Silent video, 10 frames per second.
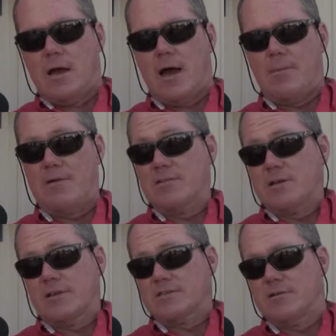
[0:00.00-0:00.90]
Um,
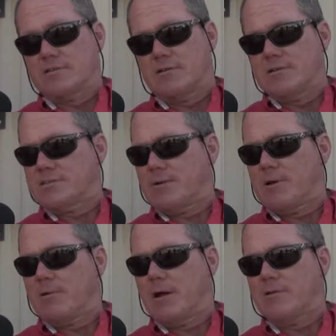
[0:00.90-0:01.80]
everything else, though, is going the same
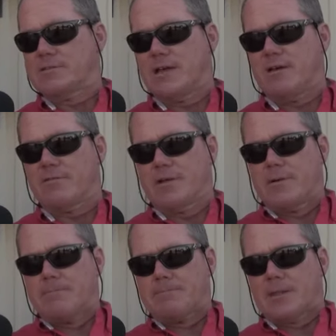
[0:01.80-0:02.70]
way we always have.
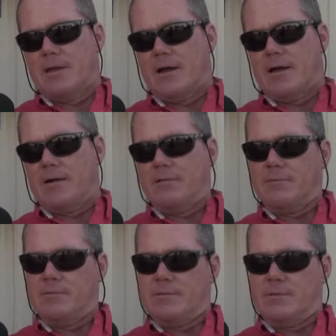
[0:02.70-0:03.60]
Uh,
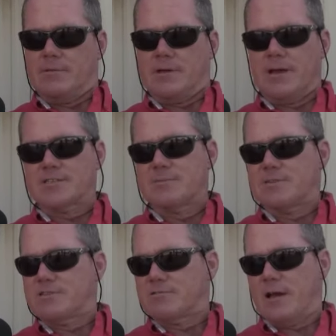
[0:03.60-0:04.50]
the
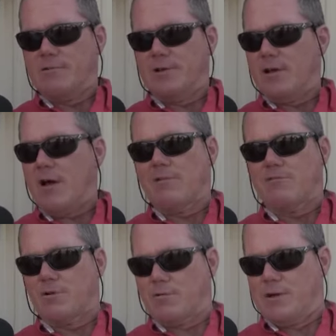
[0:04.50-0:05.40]
custom is to try and run all of
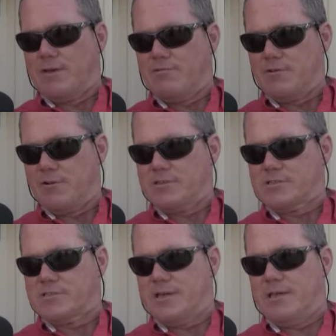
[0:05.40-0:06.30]
four way
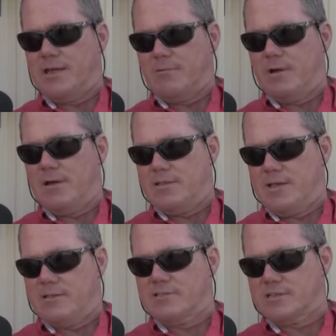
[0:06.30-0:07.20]
first, then eight way,
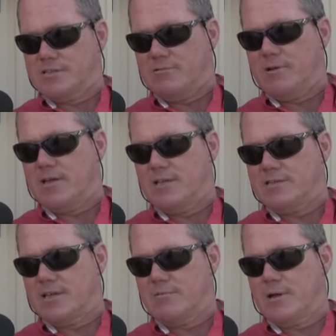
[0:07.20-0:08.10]
then 16 way,
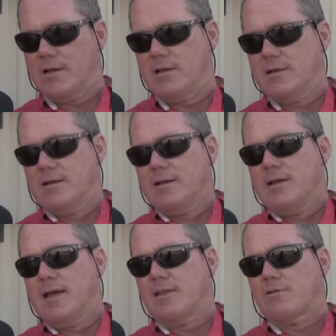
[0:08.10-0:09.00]
then 10 way.
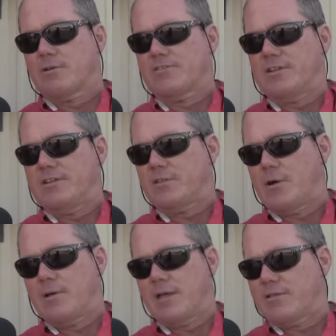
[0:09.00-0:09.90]
And of course, then you
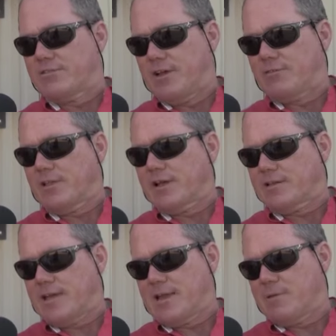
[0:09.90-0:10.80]
throw in other stuff like
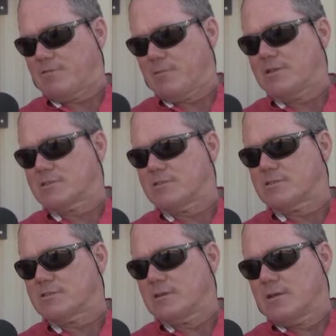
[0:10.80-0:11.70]
canopy
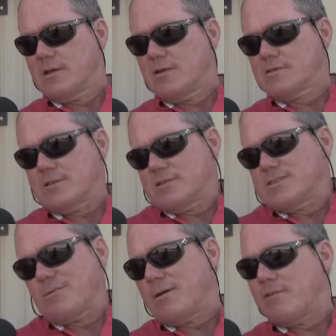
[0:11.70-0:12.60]
formations. So, this
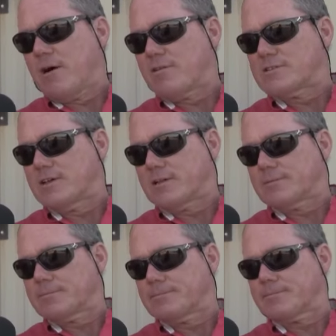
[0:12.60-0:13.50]
is the way we've always done
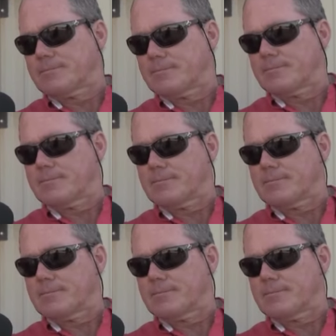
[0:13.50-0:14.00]
it.